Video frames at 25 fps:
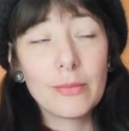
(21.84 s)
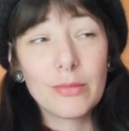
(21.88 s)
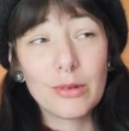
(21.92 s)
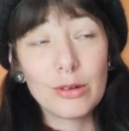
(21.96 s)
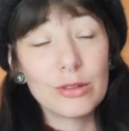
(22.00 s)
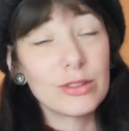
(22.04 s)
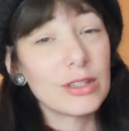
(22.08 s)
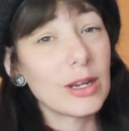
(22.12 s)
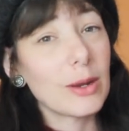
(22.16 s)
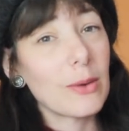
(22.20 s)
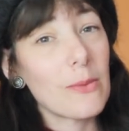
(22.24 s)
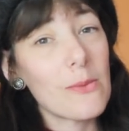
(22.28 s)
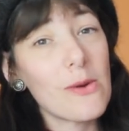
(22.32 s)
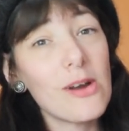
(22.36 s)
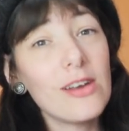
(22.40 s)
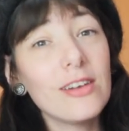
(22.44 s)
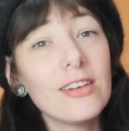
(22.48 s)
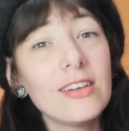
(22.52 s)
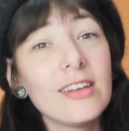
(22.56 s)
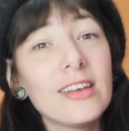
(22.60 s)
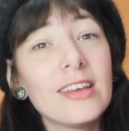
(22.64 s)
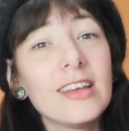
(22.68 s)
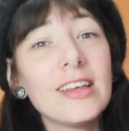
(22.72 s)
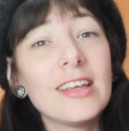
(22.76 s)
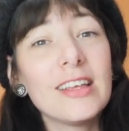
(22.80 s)
project
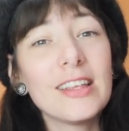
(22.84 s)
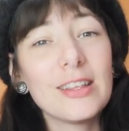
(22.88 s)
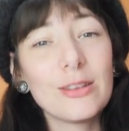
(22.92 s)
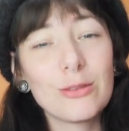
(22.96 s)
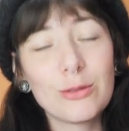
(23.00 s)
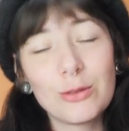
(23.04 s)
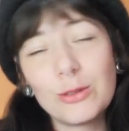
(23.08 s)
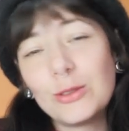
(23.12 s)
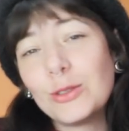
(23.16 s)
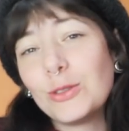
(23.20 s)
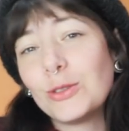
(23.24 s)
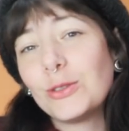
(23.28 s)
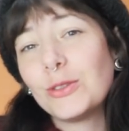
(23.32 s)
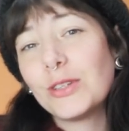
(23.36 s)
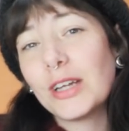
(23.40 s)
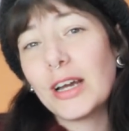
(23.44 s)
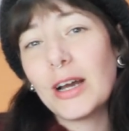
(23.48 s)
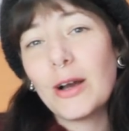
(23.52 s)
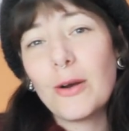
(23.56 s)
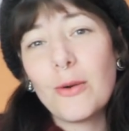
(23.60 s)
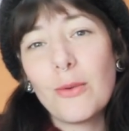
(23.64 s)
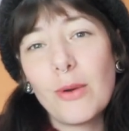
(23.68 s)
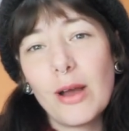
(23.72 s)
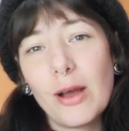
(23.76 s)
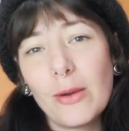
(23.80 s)
one through to
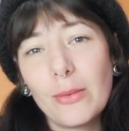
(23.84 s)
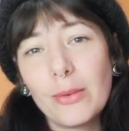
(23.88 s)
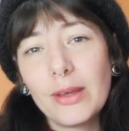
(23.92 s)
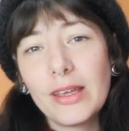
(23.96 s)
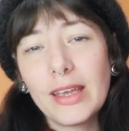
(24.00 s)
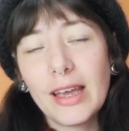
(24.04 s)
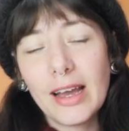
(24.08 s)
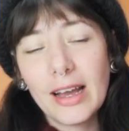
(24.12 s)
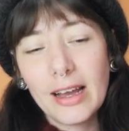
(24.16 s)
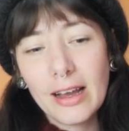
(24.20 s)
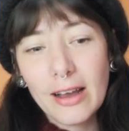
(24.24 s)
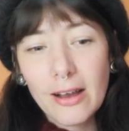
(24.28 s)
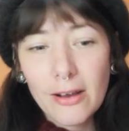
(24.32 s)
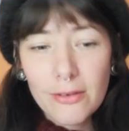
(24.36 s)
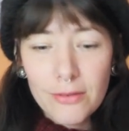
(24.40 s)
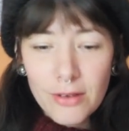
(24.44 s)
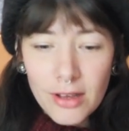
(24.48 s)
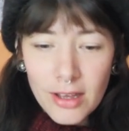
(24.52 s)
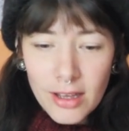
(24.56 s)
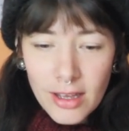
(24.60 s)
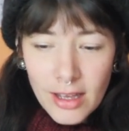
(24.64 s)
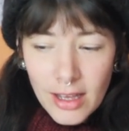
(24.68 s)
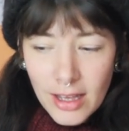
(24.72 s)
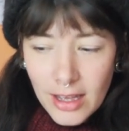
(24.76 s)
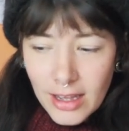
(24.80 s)
now, where we have
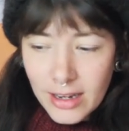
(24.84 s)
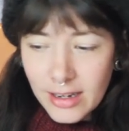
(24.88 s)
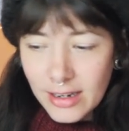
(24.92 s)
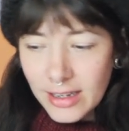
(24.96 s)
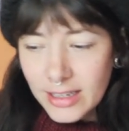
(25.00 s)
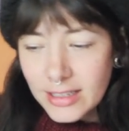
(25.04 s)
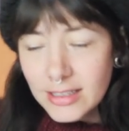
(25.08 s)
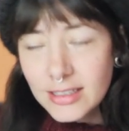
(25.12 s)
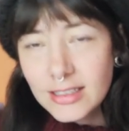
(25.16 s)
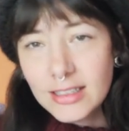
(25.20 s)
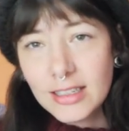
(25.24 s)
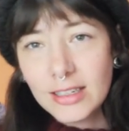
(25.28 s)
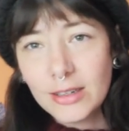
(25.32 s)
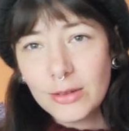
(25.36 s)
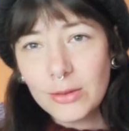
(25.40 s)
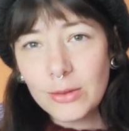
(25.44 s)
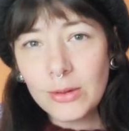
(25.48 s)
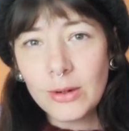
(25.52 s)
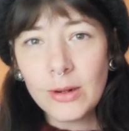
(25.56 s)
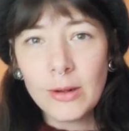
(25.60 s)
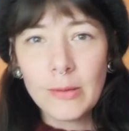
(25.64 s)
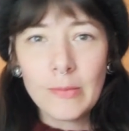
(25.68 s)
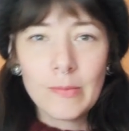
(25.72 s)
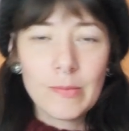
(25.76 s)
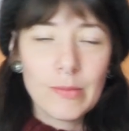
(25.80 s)
a nice
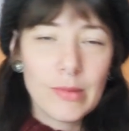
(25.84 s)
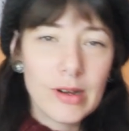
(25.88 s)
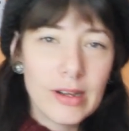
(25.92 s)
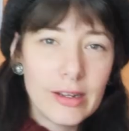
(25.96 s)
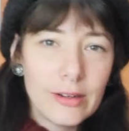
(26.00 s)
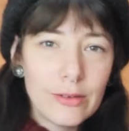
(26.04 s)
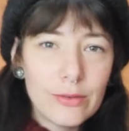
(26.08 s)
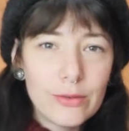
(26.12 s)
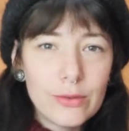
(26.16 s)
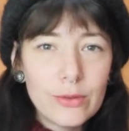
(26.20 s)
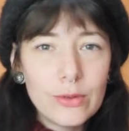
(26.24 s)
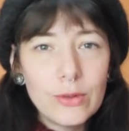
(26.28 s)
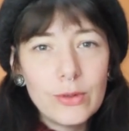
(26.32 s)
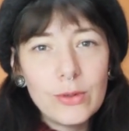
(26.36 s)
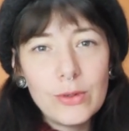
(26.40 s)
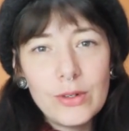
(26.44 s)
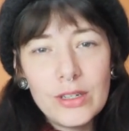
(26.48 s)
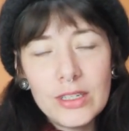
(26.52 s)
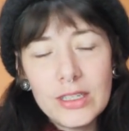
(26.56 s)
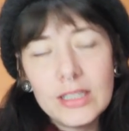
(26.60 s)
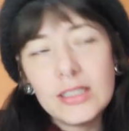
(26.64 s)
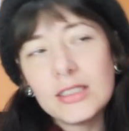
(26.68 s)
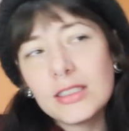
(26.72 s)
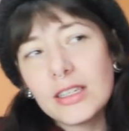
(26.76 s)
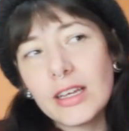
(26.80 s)
little mindful,
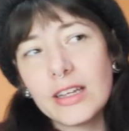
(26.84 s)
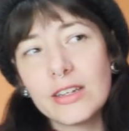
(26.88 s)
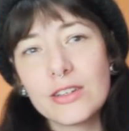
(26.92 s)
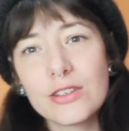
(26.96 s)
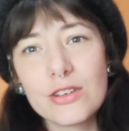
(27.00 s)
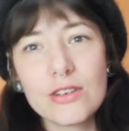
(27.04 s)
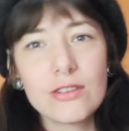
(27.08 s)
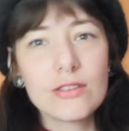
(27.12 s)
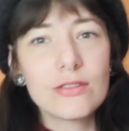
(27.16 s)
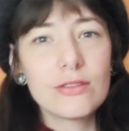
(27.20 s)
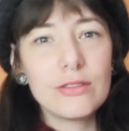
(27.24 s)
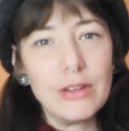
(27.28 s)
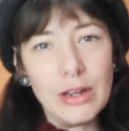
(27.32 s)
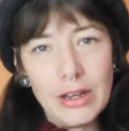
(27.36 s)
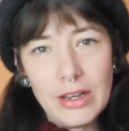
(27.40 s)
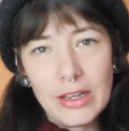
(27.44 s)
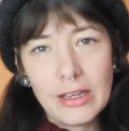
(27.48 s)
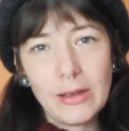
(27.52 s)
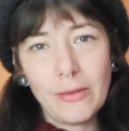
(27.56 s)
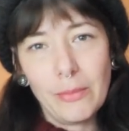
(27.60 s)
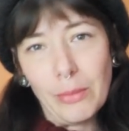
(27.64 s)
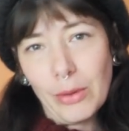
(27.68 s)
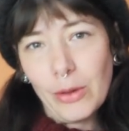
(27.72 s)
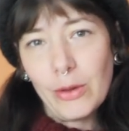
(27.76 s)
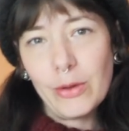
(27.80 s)
intentional
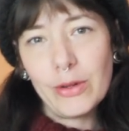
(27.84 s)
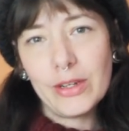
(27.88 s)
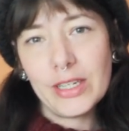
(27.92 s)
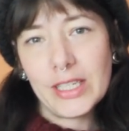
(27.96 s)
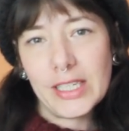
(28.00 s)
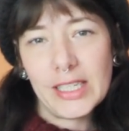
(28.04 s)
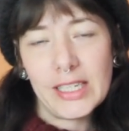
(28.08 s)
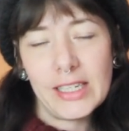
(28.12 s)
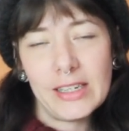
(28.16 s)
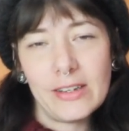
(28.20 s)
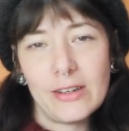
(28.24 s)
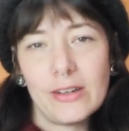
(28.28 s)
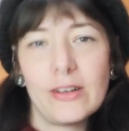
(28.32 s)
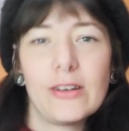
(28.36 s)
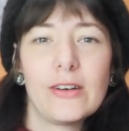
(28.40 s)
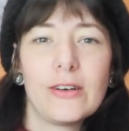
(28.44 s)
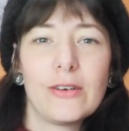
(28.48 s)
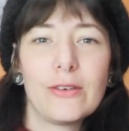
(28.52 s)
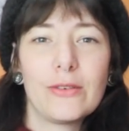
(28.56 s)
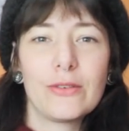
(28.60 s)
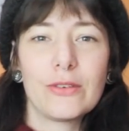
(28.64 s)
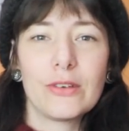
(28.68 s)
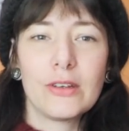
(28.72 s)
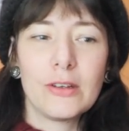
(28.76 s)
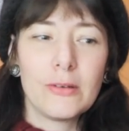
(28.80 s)
community
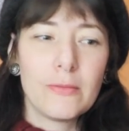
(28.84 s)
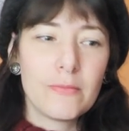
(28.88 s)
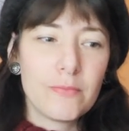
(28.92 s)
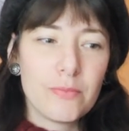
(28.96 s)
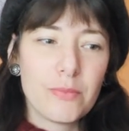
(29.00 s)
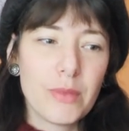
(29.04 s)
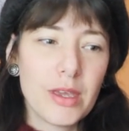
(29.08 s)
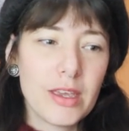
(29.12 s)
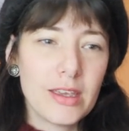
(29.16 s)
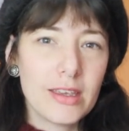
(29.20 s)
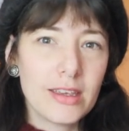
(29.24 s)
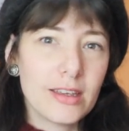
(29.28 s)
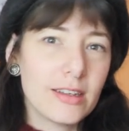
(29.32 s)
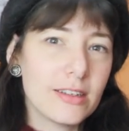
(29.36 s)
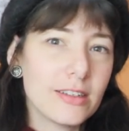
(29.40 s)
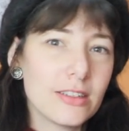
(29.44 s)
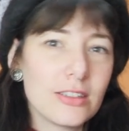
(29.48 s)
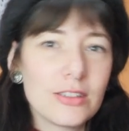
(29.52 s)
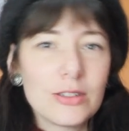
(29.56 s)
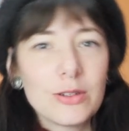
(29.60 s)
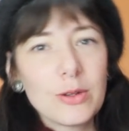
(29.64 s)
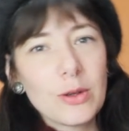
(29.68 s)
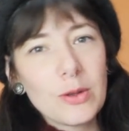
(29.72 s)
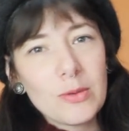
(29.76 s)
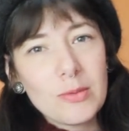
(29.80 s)
of
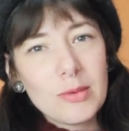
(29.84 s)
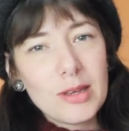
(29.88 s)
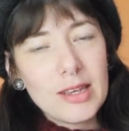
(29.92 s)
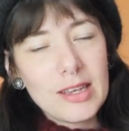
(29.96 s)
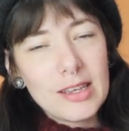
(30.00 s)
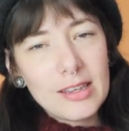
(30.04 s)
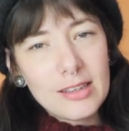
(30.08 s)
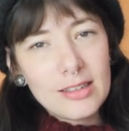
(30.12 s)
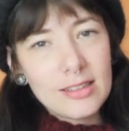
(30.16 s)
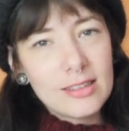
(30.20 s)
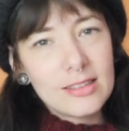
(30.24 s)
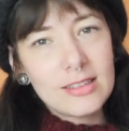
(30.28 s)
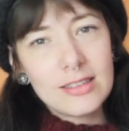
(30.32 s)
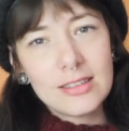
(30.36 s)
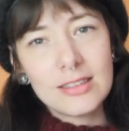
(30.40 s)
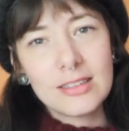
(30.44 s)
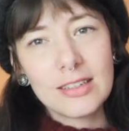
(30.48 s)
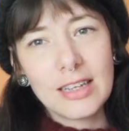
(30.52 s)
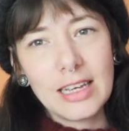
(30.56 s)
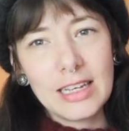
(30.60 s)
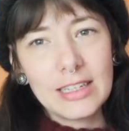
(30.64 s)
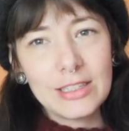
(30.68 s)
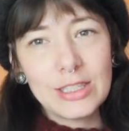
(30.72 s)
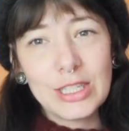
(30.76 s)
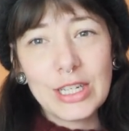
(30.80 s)
makers, non-makers,
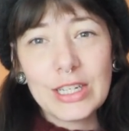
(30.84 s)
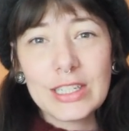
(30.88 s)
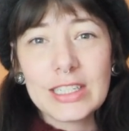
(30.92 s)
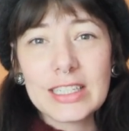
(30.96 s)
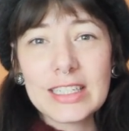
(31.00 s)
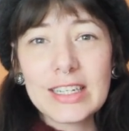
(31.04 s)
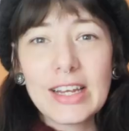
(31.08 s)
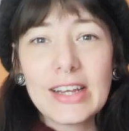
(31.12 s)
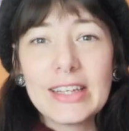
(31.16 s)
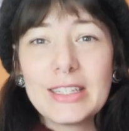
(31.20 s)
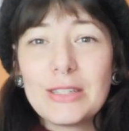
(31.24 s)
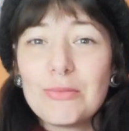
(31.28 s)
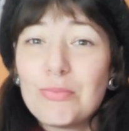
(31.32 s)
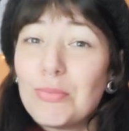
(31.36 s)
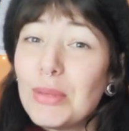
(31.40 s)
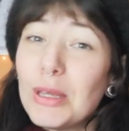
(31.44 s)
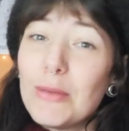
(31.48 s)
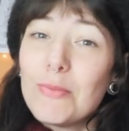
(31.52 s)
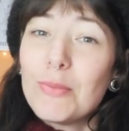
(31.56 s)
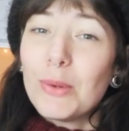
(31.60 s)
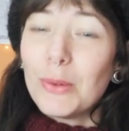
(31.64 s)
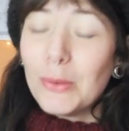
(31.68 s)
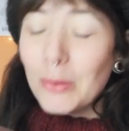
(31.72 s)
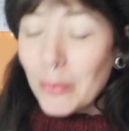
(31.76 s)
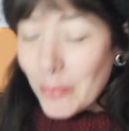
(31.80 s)
and just nice
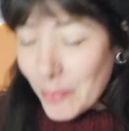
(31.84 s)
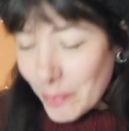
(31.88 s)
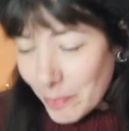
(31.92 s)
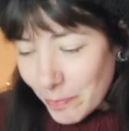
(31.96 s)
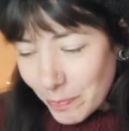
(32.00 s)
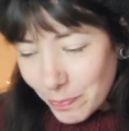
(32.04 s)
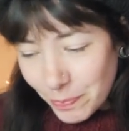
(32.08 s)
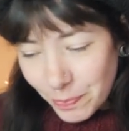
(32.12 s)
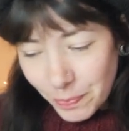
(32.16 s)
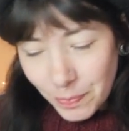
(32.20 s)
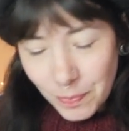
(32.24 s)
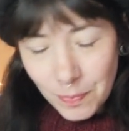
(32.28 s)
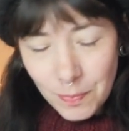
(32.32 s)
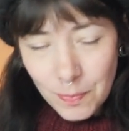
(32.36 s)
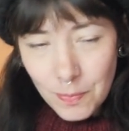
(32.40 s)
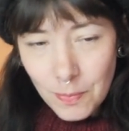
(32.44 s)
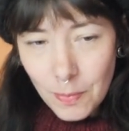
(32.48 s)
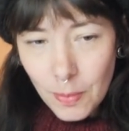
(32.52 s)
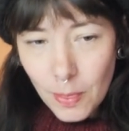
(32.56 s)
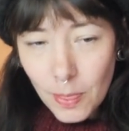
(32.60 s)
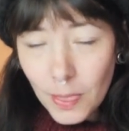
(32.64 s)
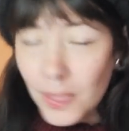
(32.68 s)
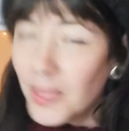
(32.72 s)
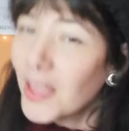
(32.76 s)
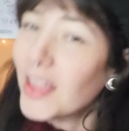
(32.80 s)
people.
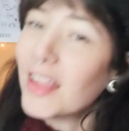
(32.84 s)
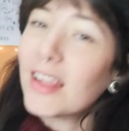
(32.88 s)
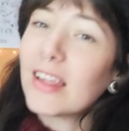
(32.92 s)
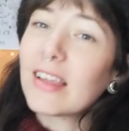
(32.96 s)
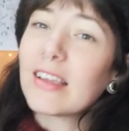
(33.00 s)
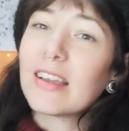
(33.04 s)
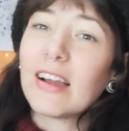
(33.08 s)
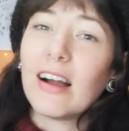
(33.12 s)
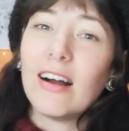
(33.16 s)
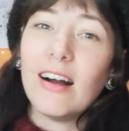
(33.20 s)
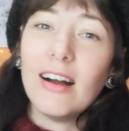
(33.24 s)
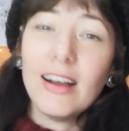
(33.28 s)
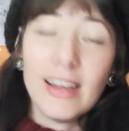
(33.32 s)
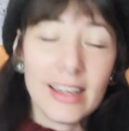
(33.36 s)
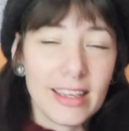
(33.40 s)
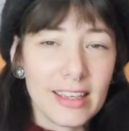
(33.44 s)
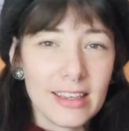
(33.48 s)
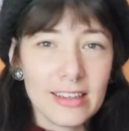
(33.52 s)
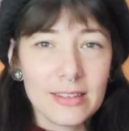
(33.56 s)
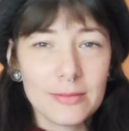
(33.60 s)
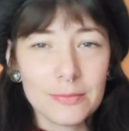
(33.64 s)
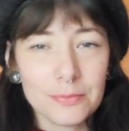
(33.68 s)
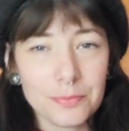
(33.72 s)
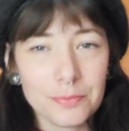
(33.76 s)
Hi.